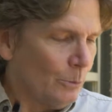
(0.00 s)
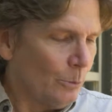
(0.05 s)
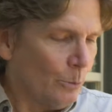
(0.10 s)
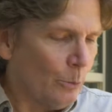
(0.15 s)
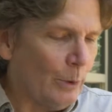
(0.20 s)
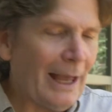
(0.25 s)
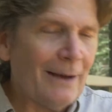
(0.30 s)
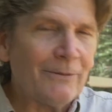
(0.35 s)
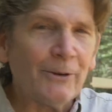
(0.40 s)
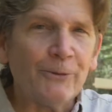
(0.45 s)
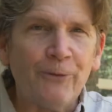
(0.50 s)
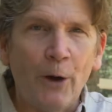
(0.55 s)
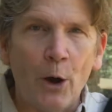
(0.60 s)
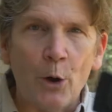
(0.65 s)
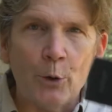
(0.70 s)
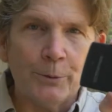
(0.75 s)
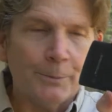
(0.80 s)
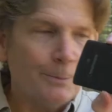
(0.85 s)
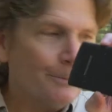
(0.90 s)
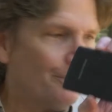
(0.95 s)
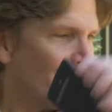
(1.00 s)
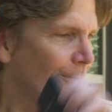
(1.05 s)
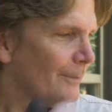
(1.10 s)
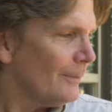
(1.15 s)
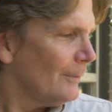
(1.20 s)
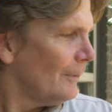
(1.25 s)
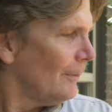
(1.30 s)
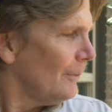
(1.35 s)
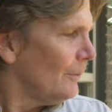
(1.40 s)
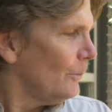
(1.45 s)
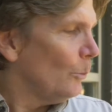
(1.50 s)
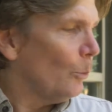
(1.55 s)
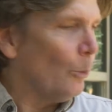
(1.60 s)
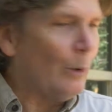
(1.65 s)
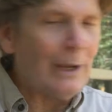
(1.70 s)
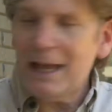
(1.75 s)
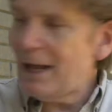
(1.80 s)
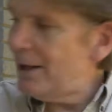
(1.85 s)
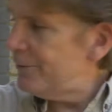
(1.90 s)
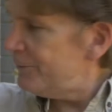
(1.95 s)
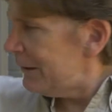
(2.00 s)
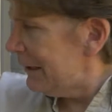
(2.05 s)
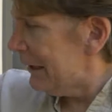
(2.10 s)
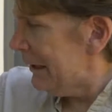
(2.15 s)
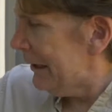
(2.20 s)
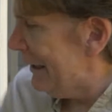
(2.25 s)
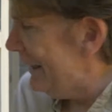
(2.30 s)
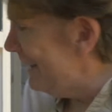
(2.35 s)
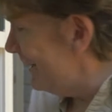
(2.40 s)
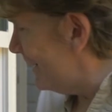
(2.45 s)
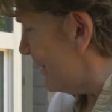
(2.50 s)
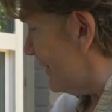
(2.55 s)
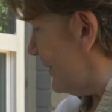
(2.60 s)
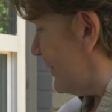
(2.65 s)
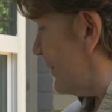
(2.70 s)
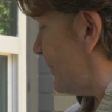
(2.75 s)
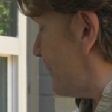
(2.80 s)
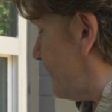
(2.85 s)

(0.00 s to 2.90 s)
we have a phone. We have little lenses.